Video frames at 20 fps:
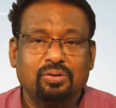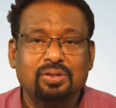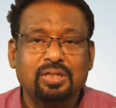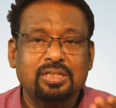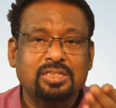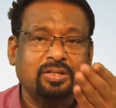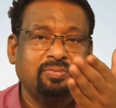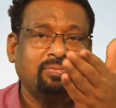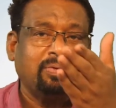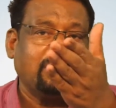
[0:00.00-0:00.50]

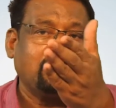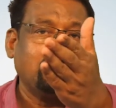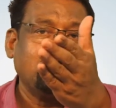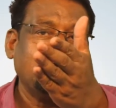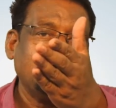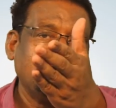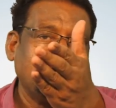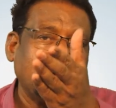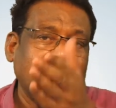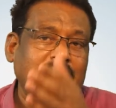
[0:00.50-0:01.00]
It's
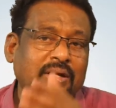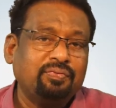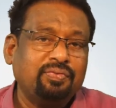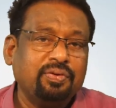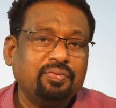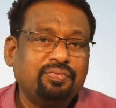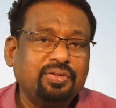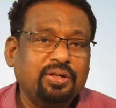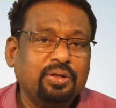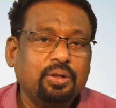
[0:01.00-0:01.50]
only
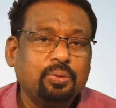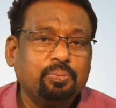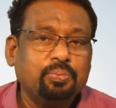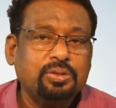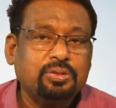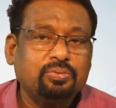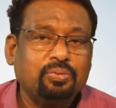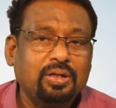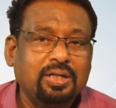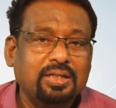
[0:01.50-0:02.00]
15
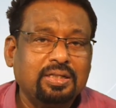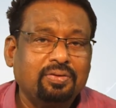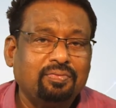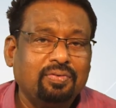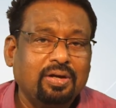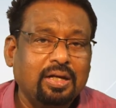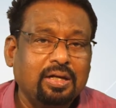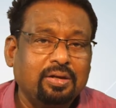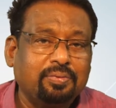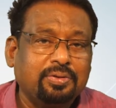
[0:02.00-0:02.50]
rupees only the
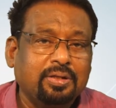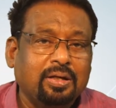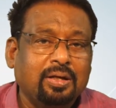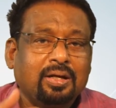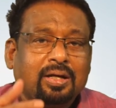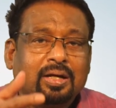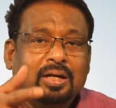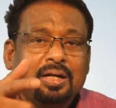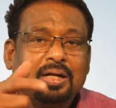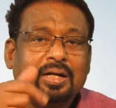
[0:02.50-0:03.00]
value of the